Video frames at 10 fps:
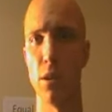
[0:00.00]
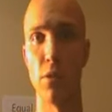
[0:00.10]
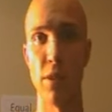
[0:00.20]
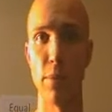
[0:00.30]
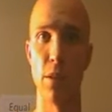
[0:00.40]

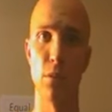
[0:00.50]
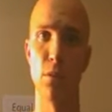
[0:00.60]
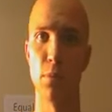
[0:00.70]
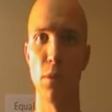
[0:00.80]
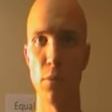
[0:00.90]
But I already made
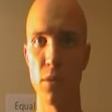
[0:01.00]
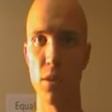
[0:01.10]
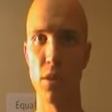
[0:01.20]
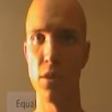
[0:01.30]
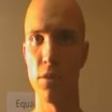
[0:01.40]
all the
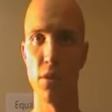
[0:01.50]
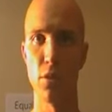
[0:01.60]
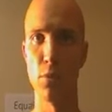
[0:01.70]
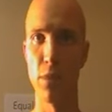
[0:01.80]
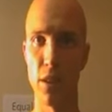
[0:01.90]
promises there
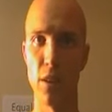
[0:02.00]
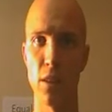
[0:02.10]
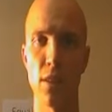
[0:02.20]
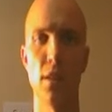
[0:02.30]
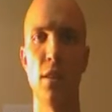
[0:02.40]
is to
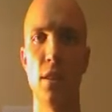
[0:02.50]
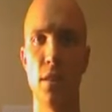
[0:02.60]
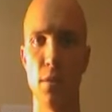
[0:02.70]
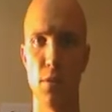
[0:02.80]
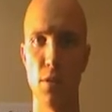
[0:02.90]
make,
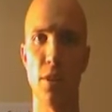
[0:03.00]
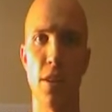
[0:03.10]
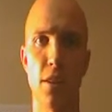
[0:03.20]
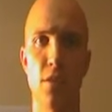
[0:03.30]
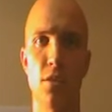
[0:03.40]
so
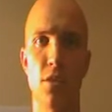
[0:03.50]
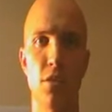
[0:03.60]
that I can